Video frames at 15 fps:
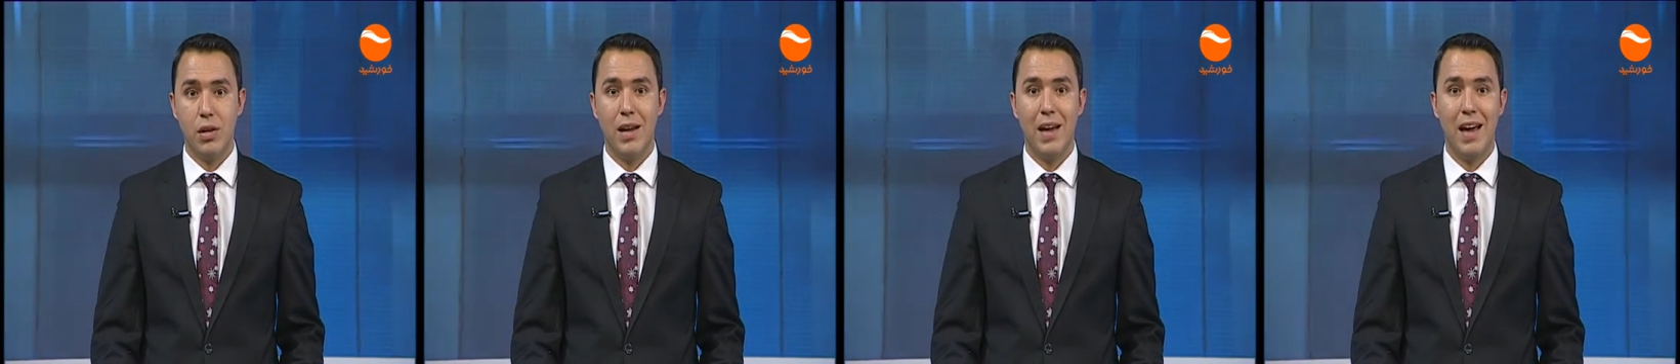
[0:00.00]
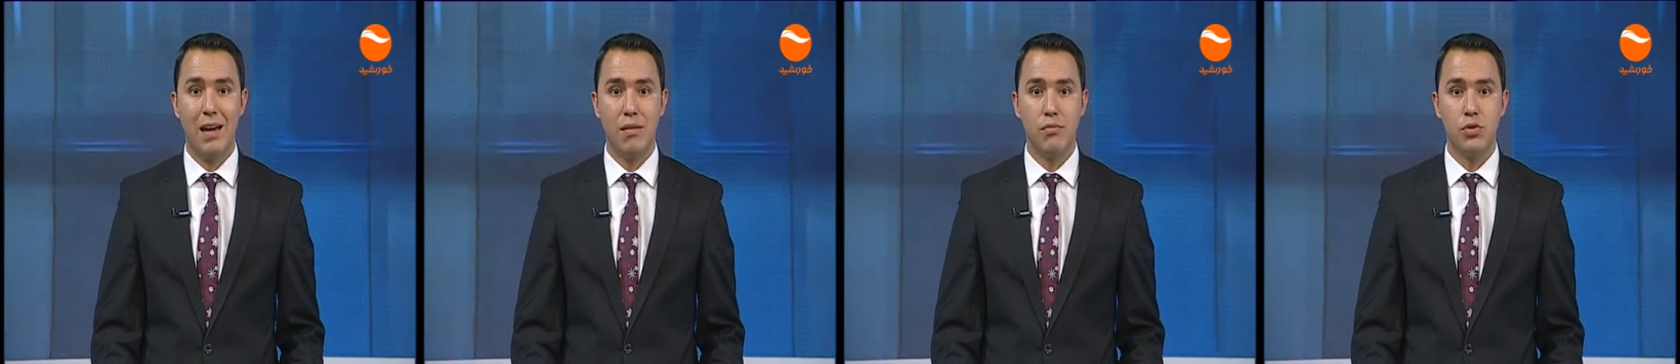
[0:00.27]

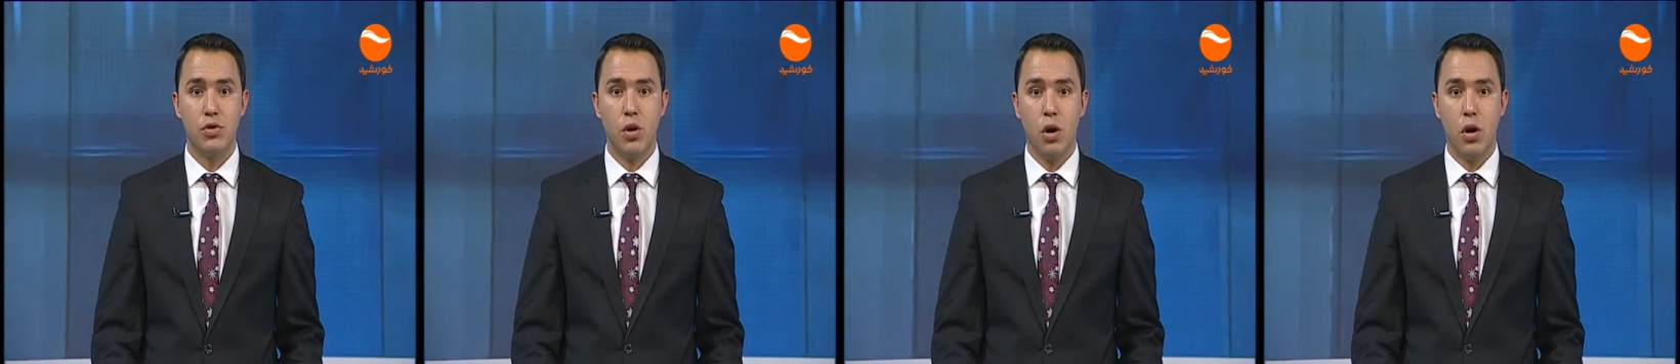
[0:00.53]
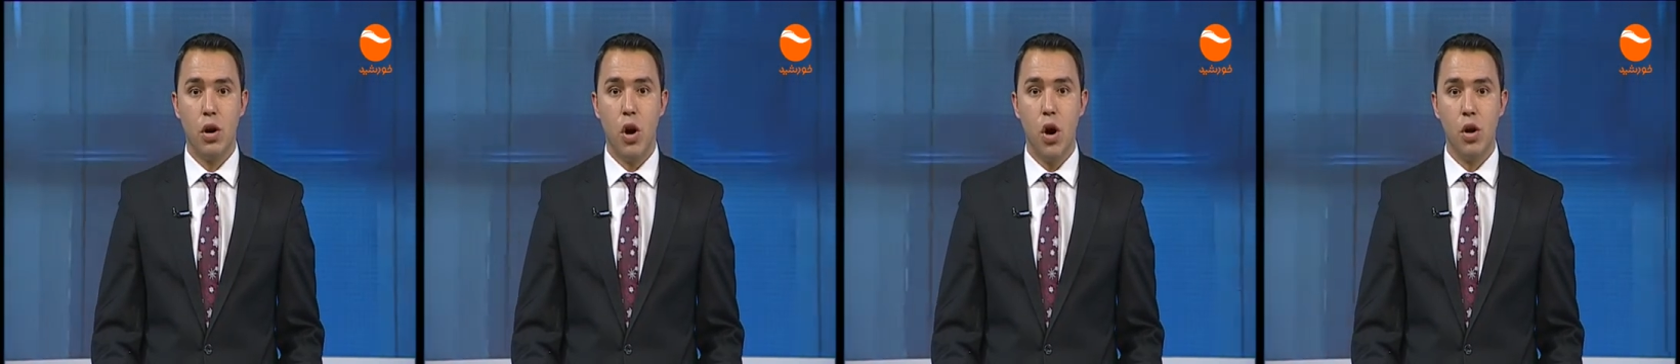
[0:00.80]
Kim
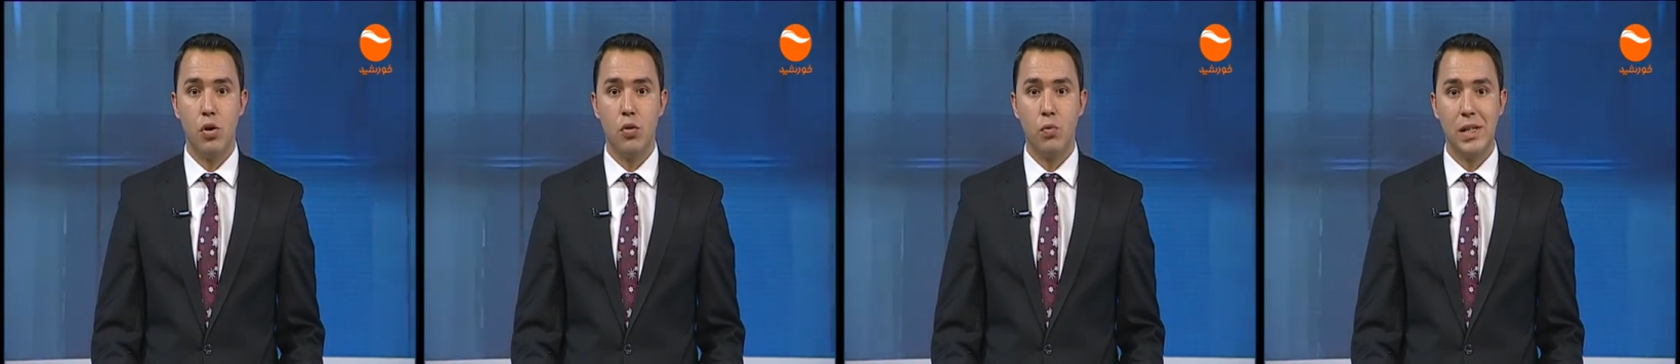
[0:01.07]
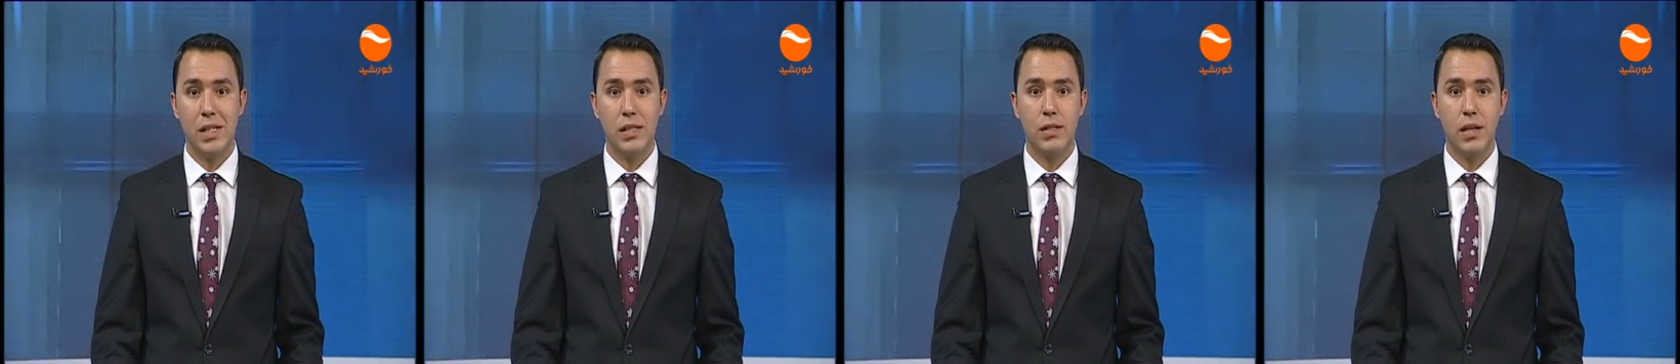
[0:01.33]
Jong-un
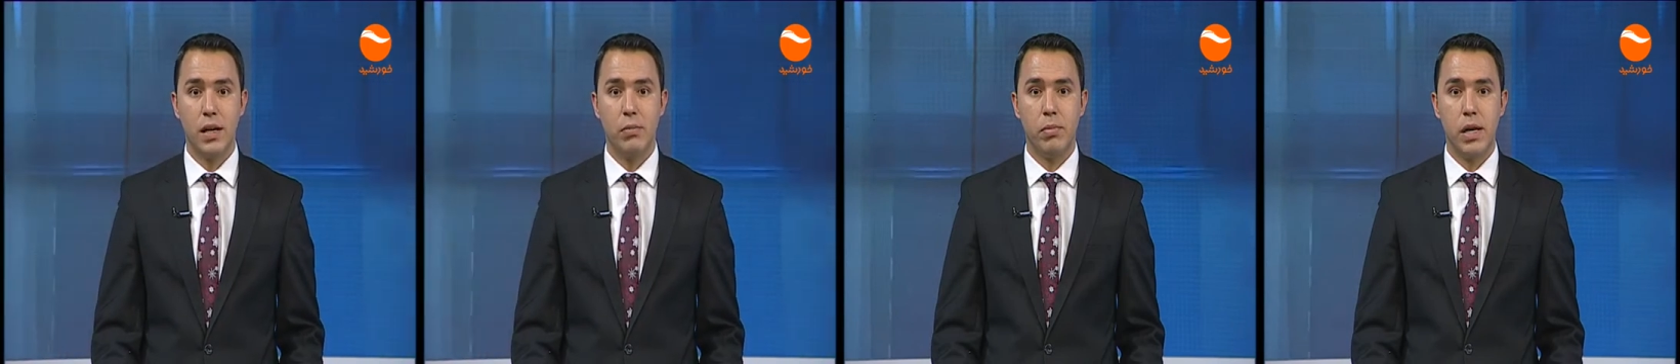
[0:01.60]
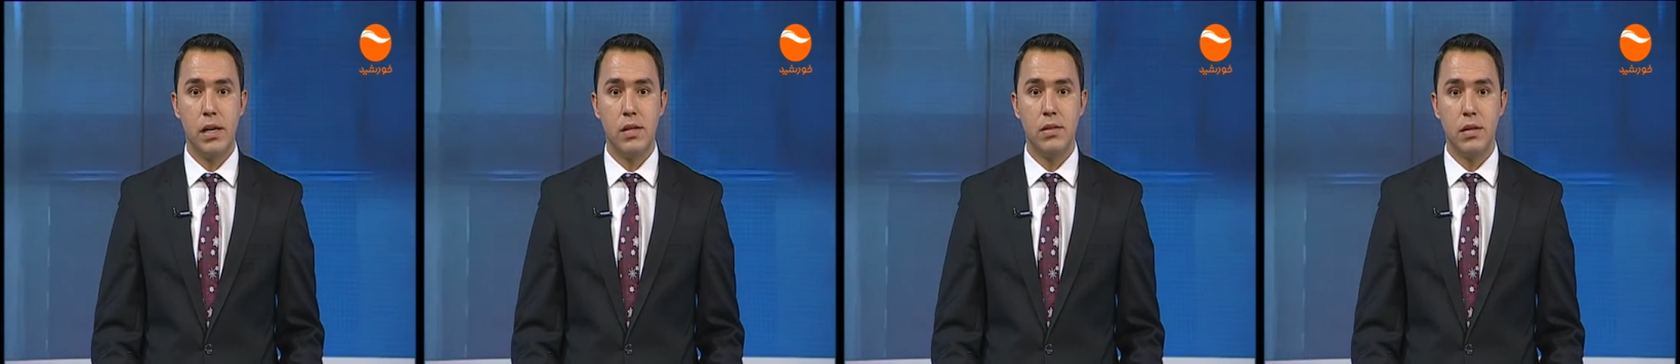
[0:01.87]
will take
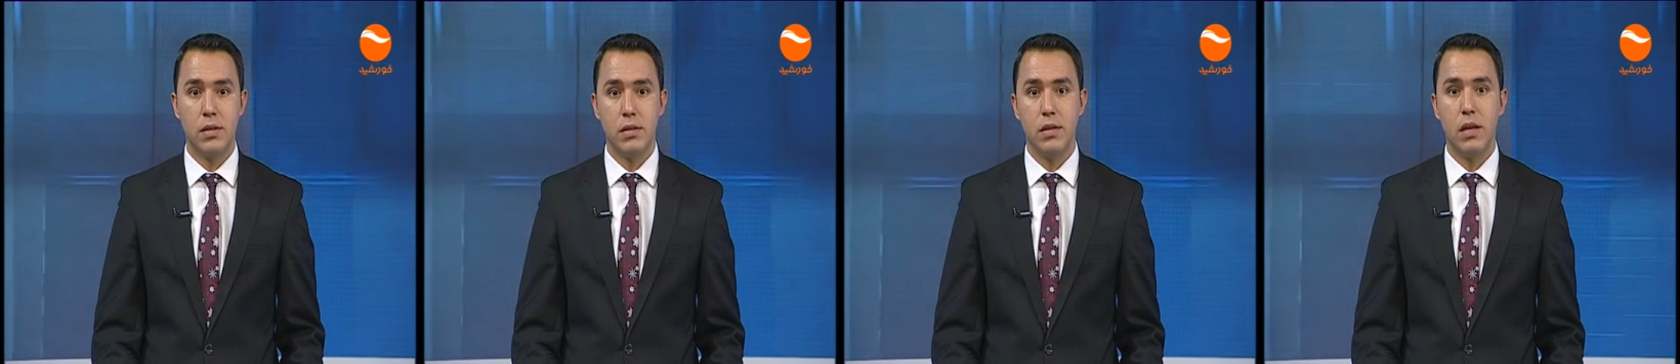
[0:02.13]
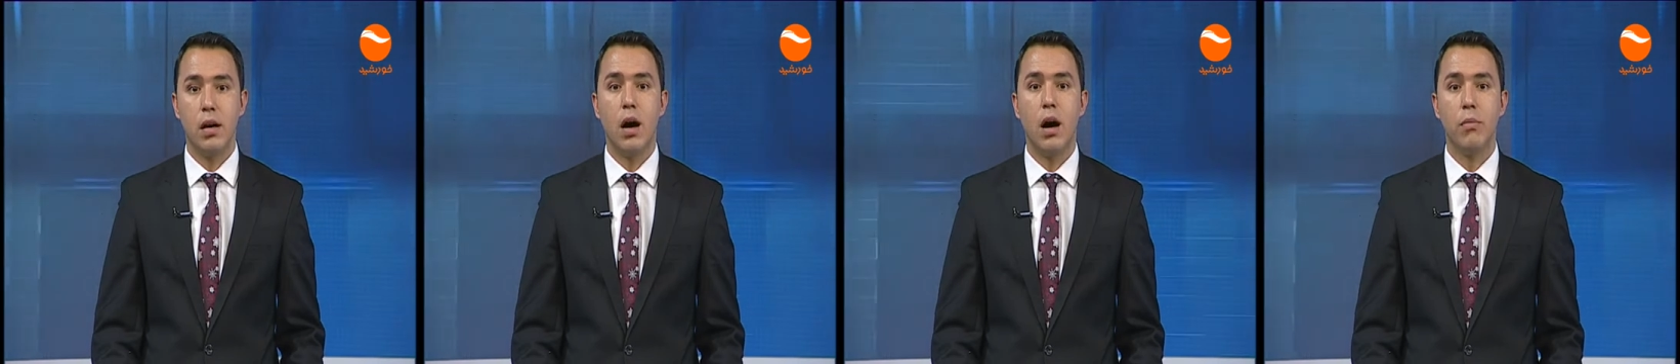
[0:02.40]
place in
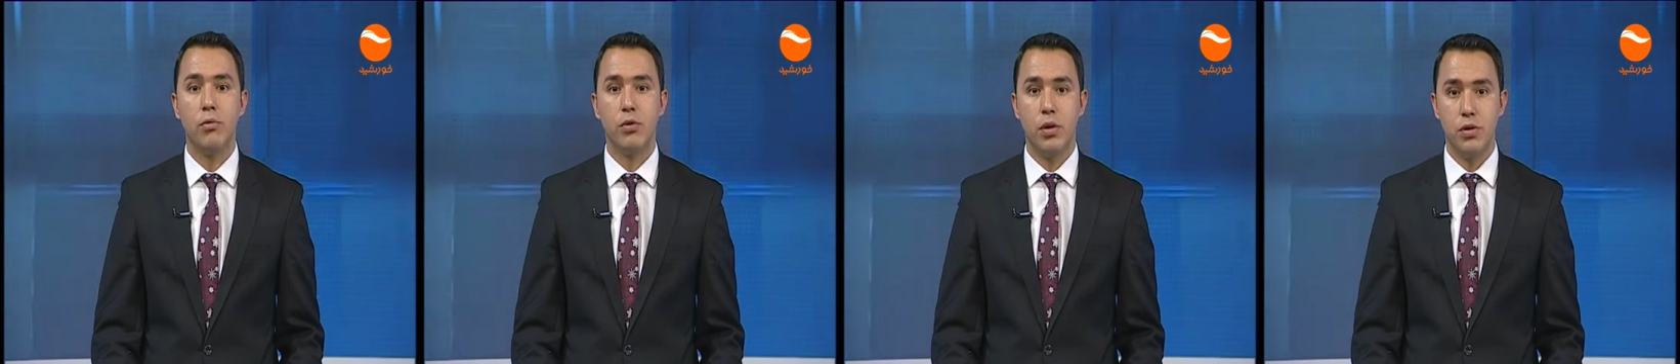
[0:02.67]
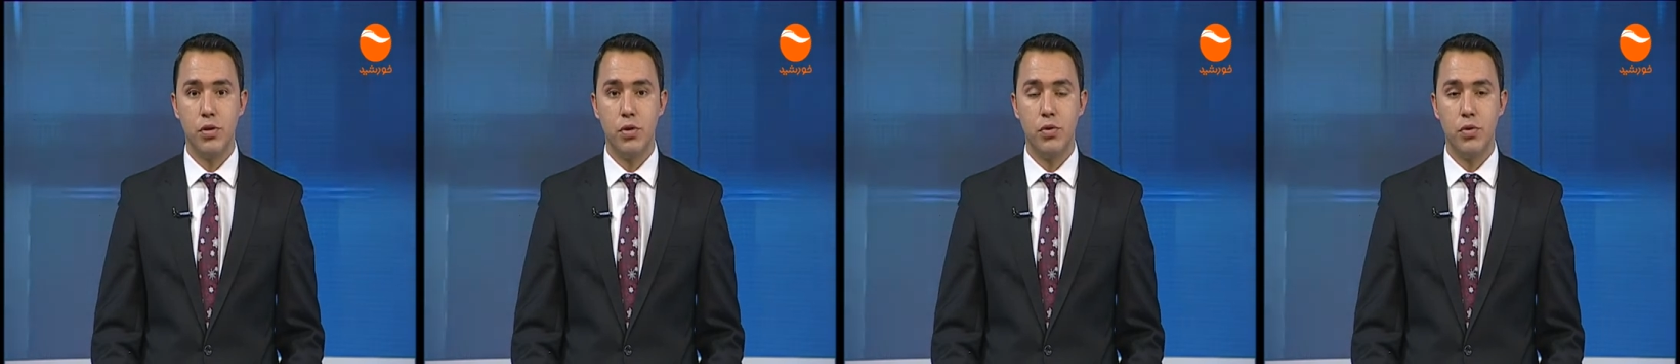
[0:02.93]
Singapore
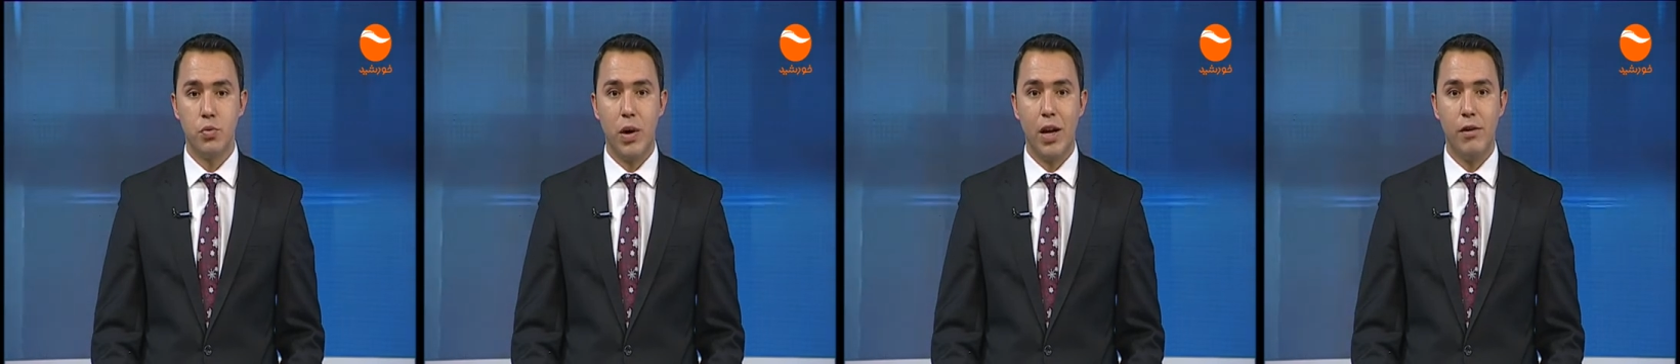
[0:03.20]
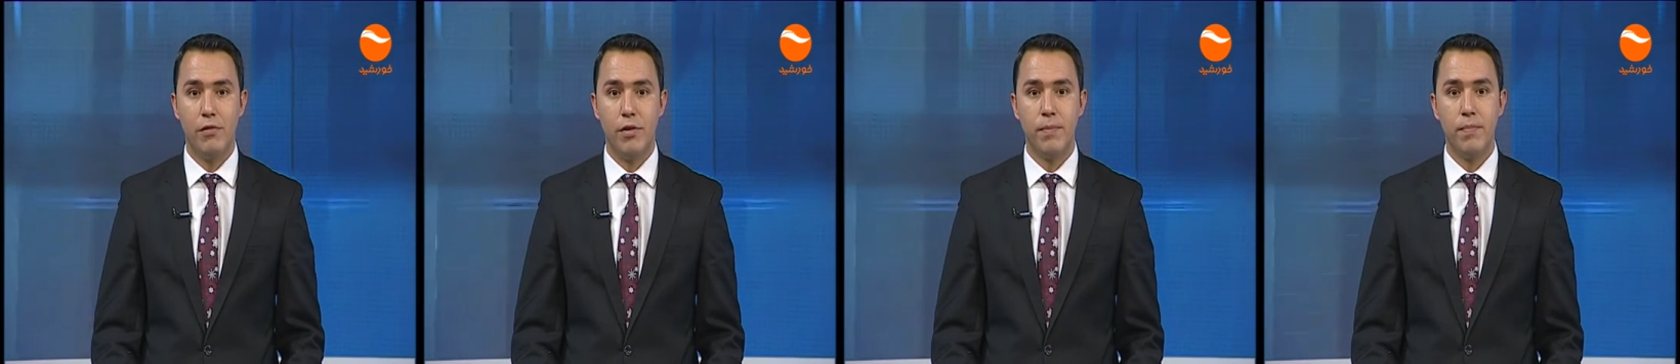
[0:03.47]
on June 12.